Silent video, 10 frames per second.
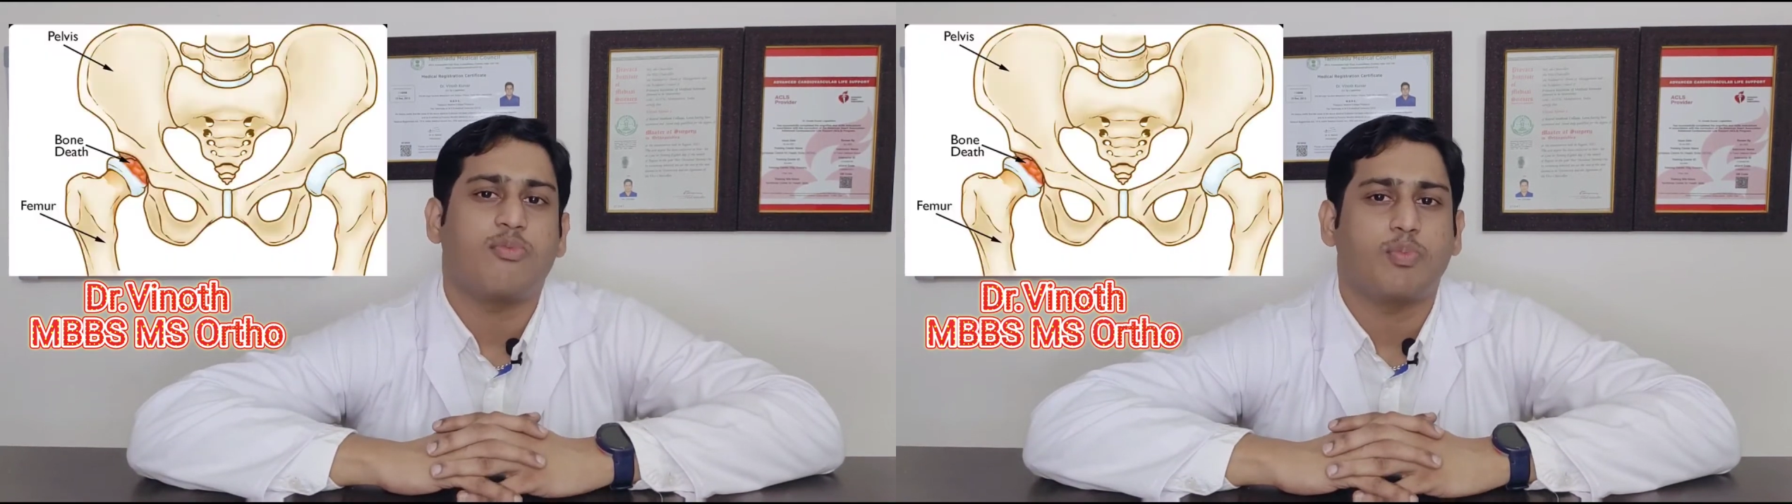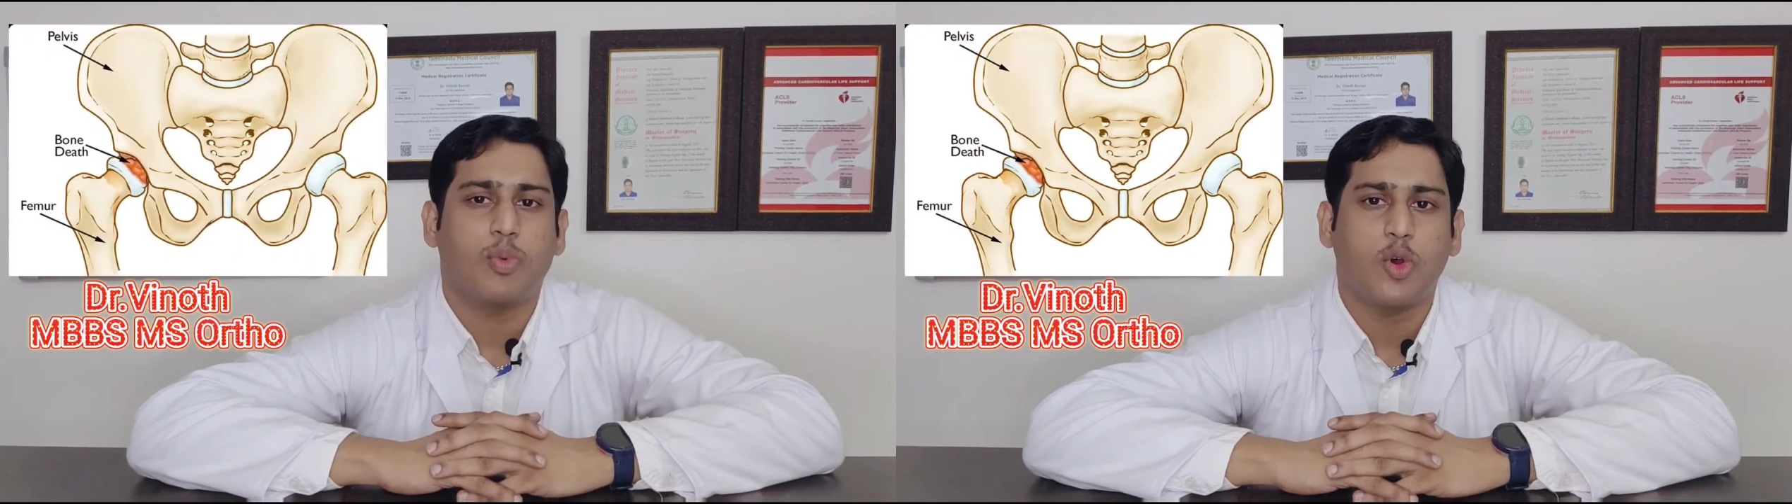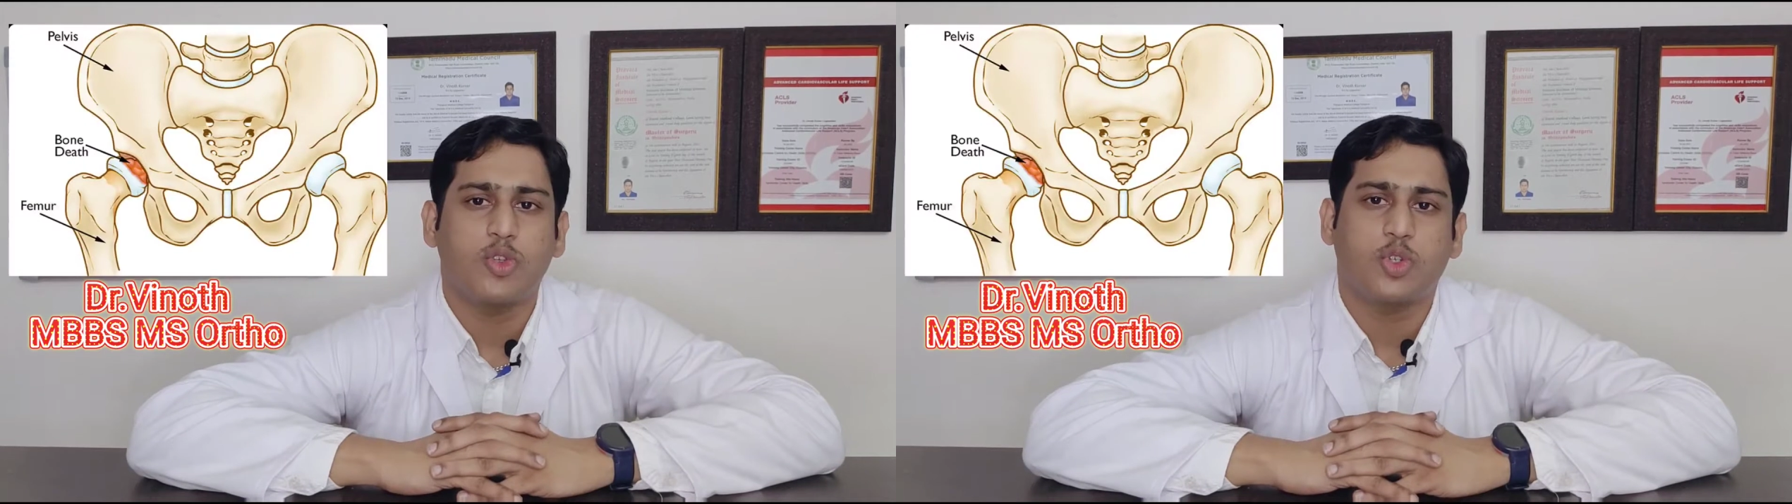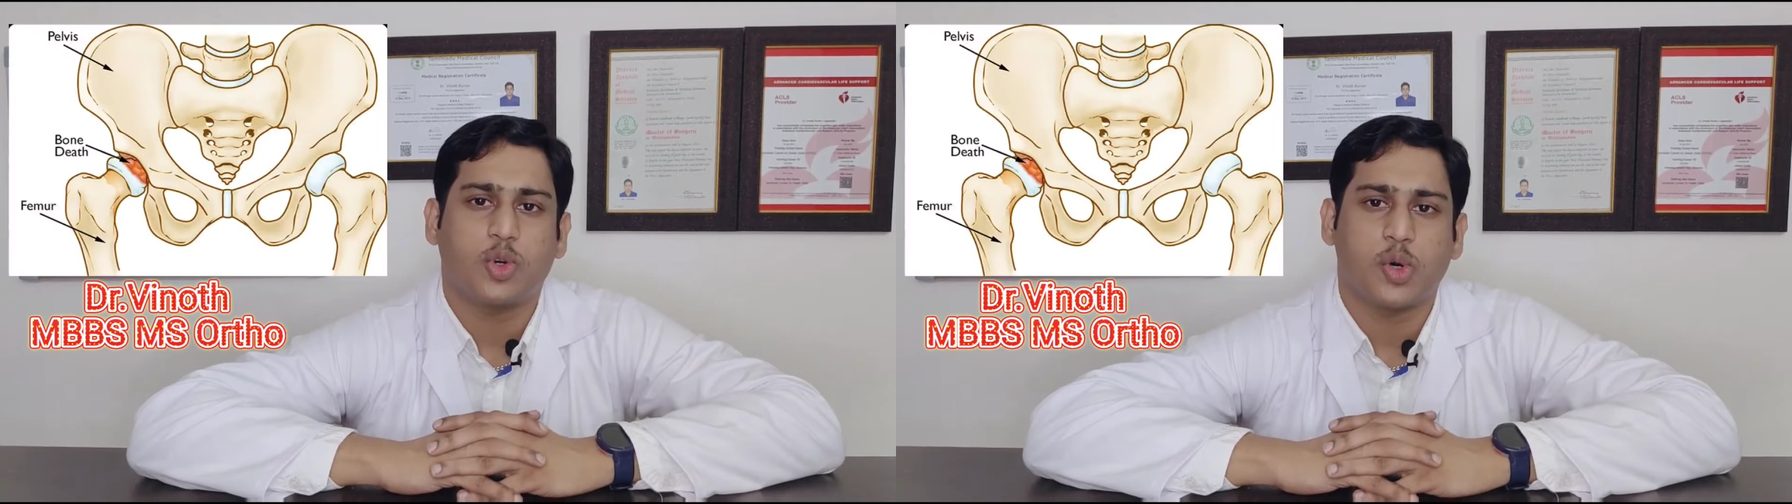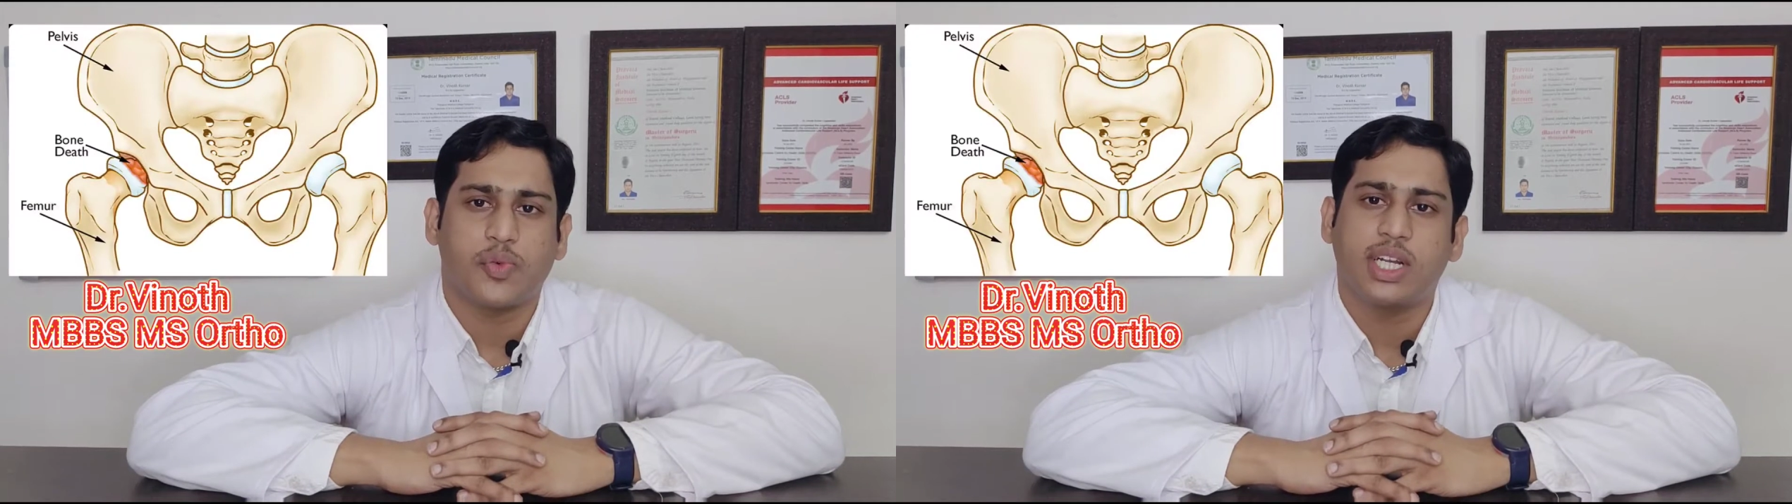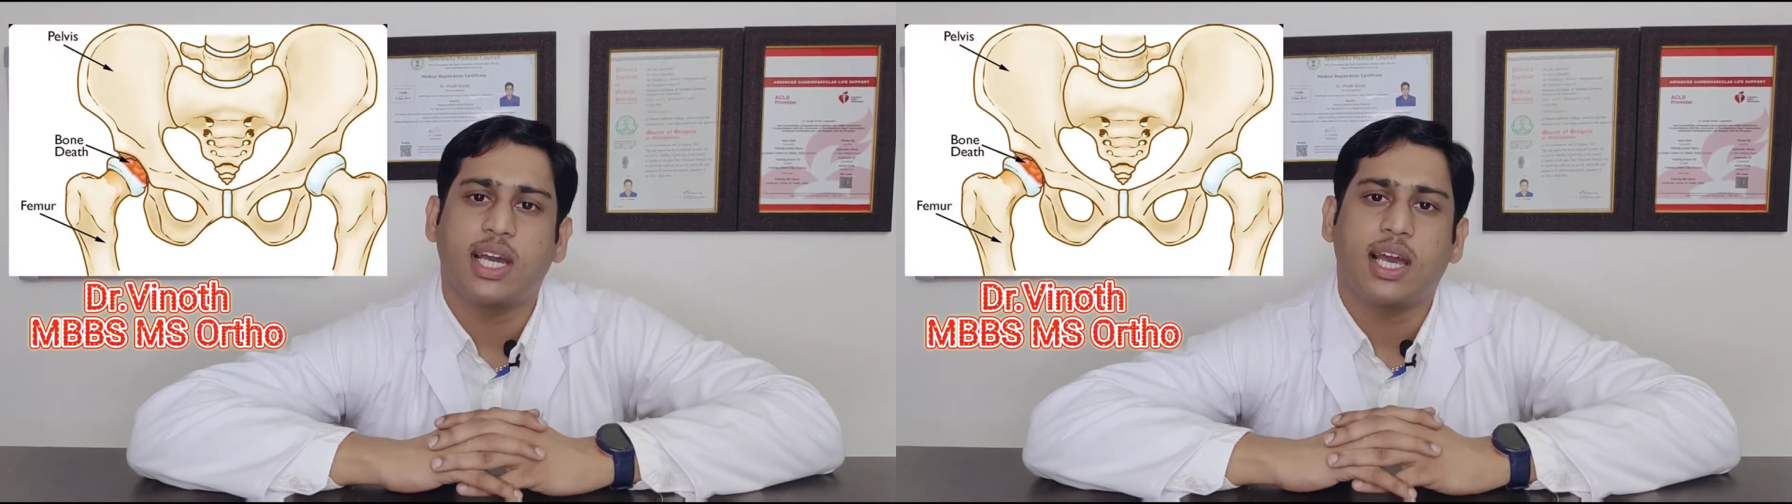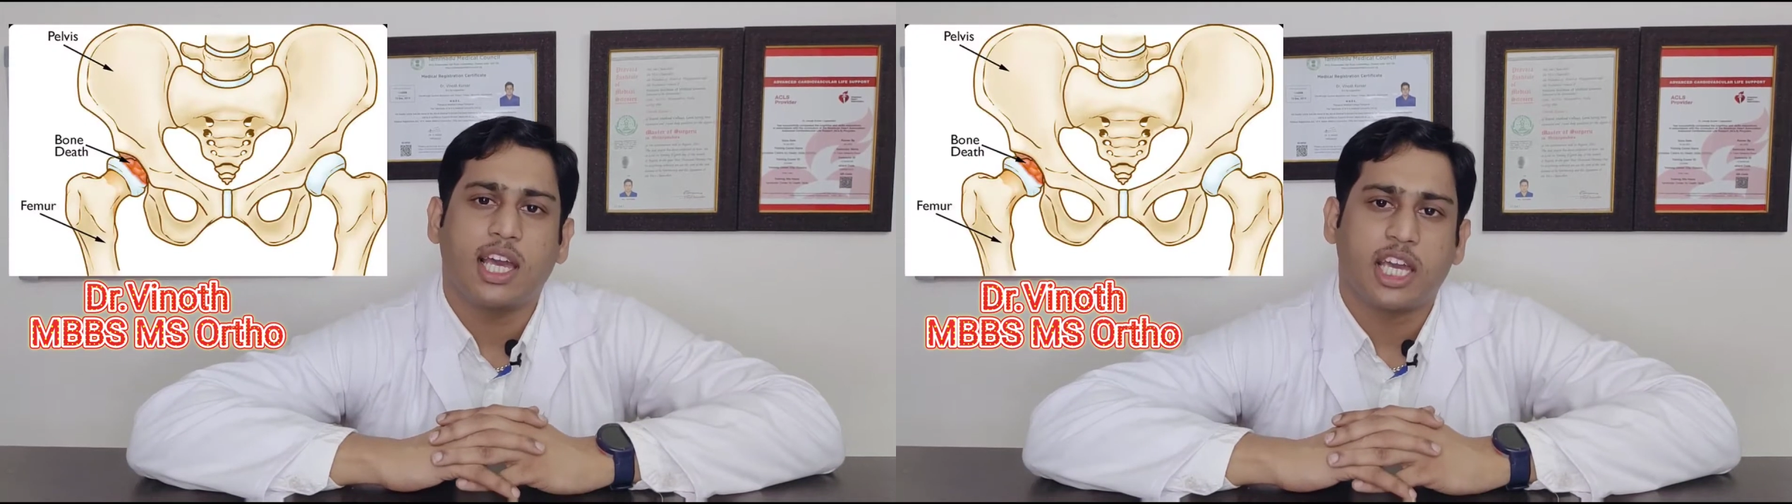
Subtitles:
of post-COVID